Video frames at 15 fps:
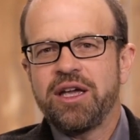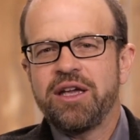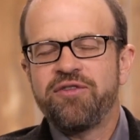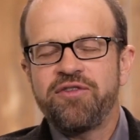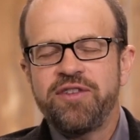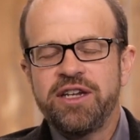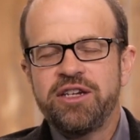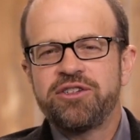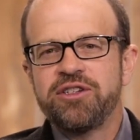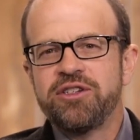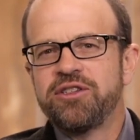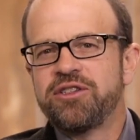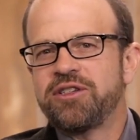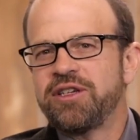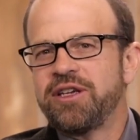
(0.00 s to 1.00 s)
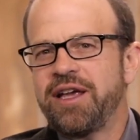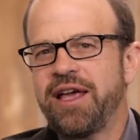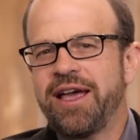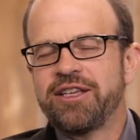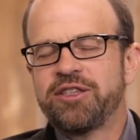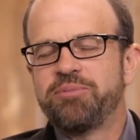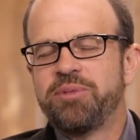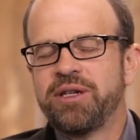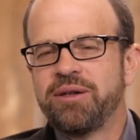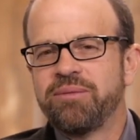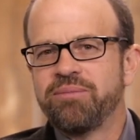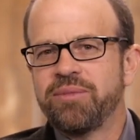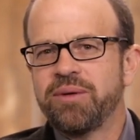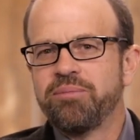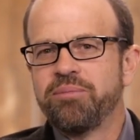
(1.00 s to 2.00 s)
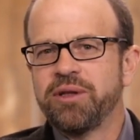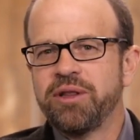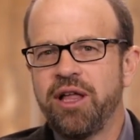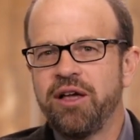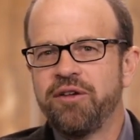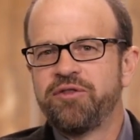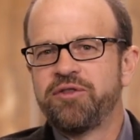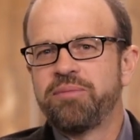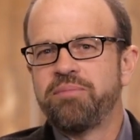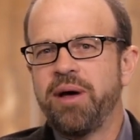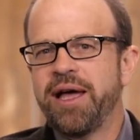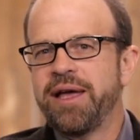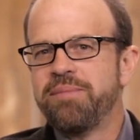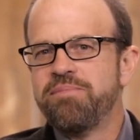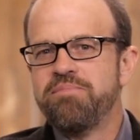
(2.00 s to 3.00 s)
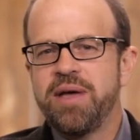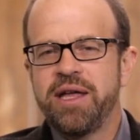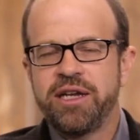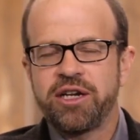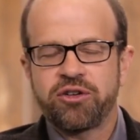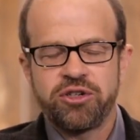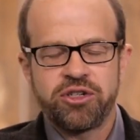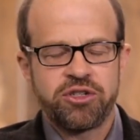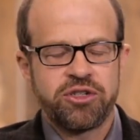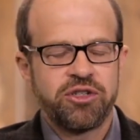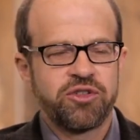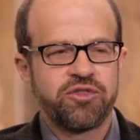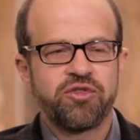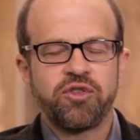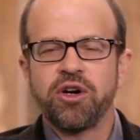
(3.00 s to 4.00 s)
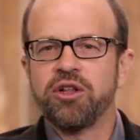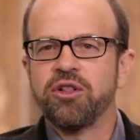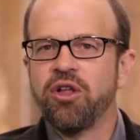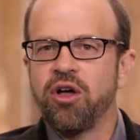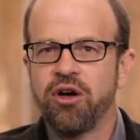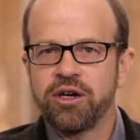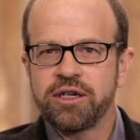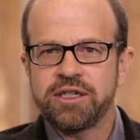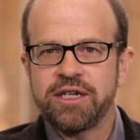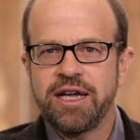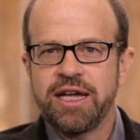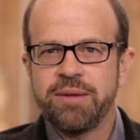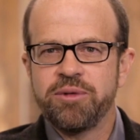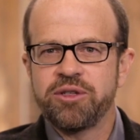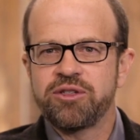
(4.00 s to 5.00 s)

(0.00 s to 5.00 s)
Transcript: Ephesians has been beloved by many Christians for a long time.